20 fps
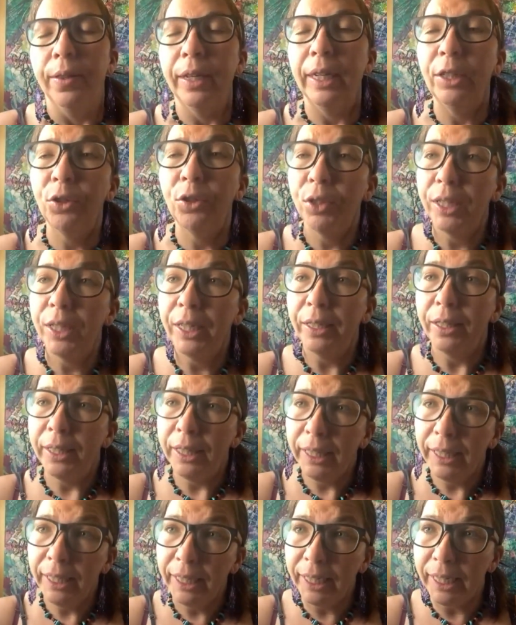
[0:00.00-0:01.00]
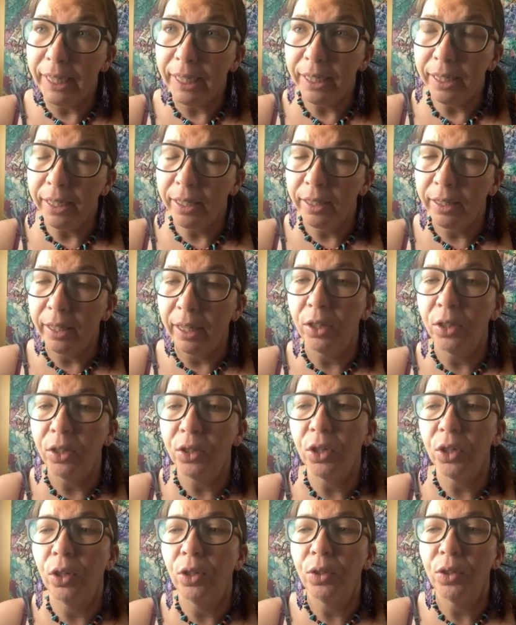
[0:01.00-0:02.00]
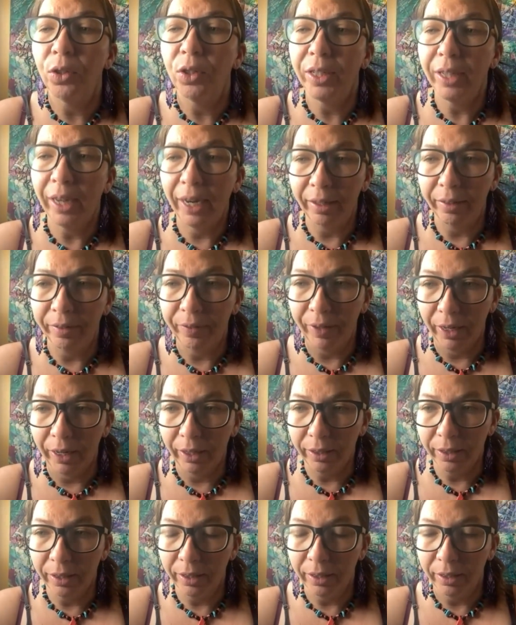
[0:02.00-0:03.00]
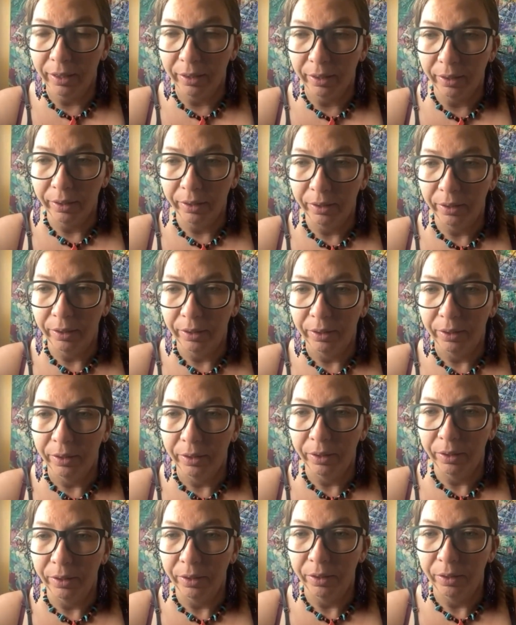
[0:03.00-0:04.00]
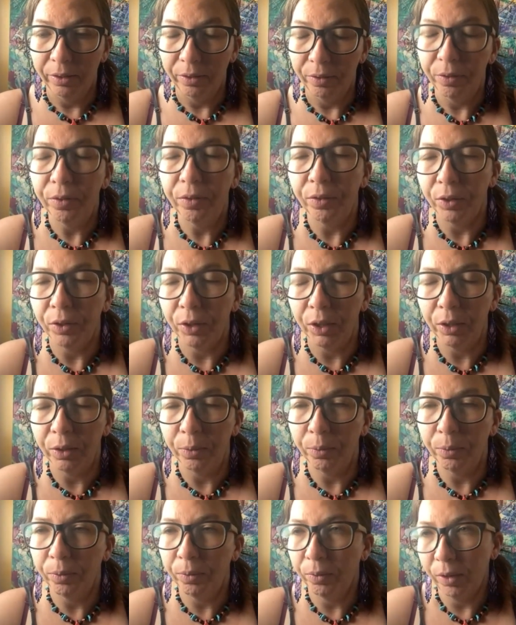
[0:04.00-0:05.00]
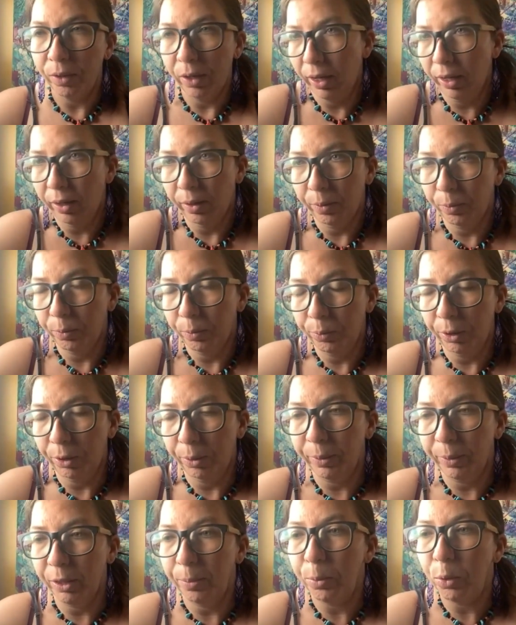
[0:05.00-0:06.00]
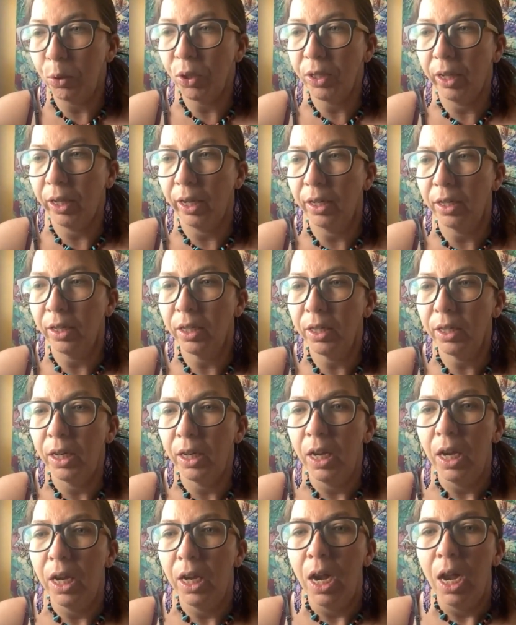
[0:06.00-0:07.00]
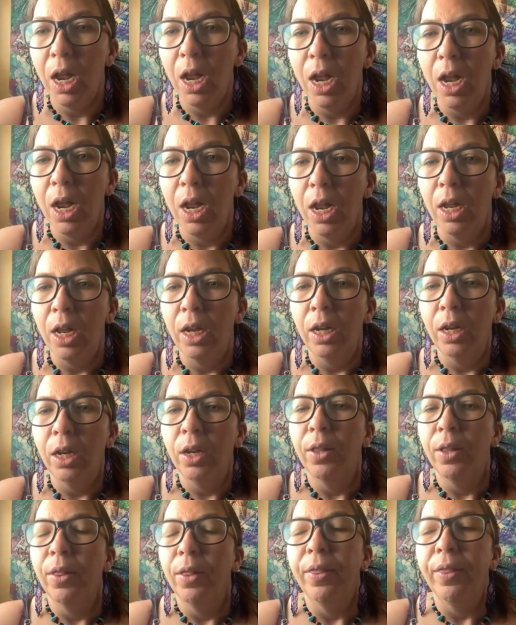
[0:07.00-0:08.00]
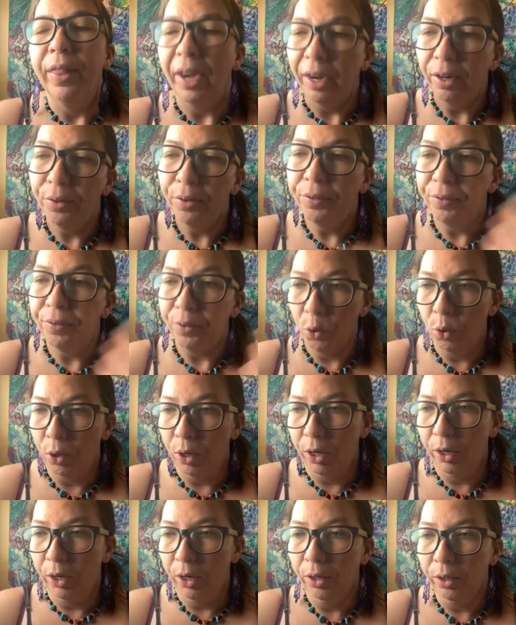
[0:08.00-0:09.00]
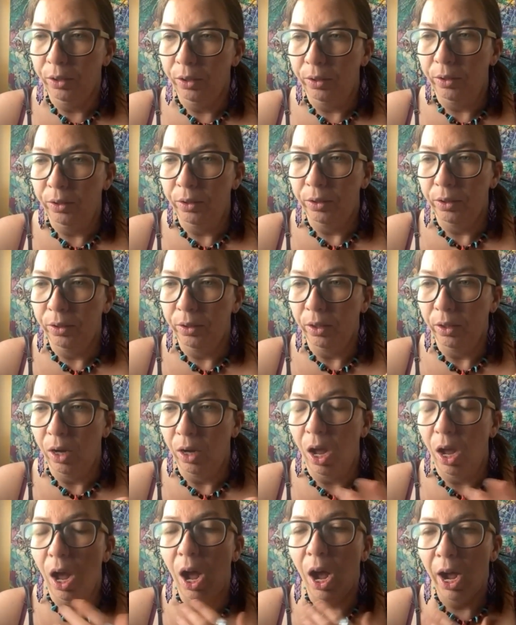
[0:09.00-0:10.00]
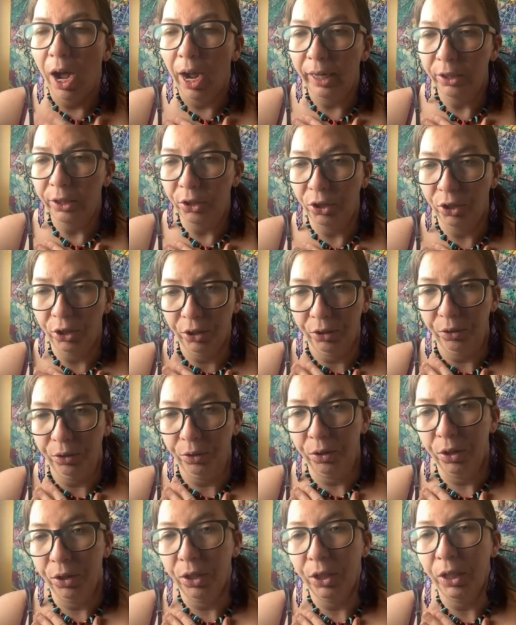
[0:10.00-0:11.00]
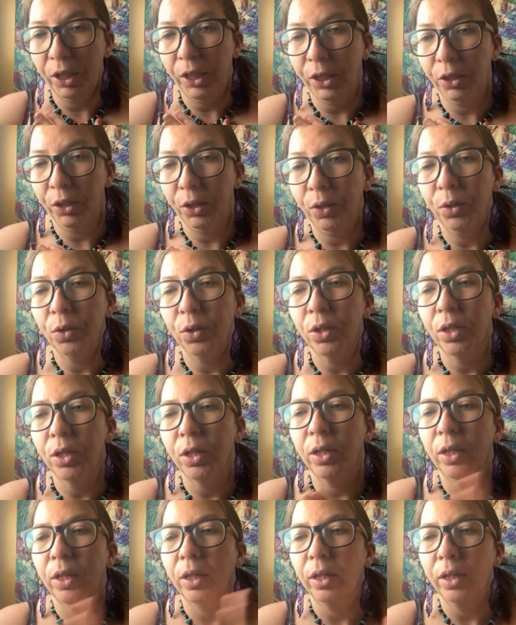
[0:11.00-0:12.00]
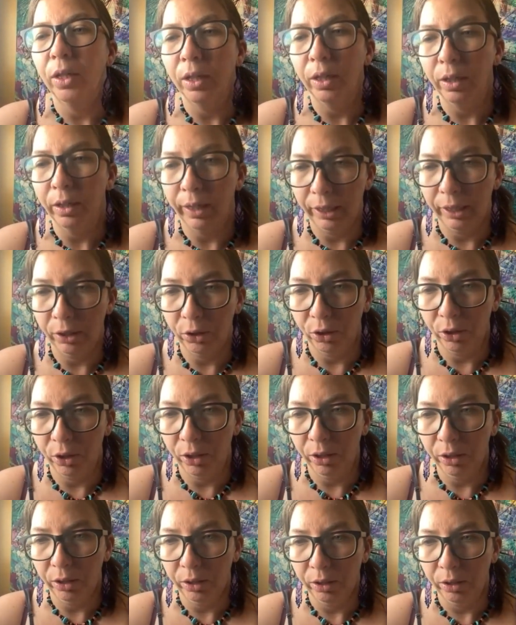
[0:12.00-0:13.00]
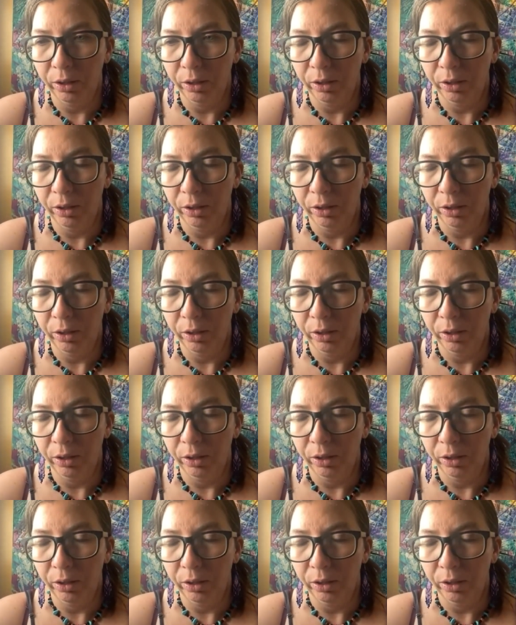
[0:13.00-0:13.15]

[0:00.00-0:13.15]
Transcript: The interesting thing is, then there's all those side effects for pretty much most things. Therefore, I choose to use nature.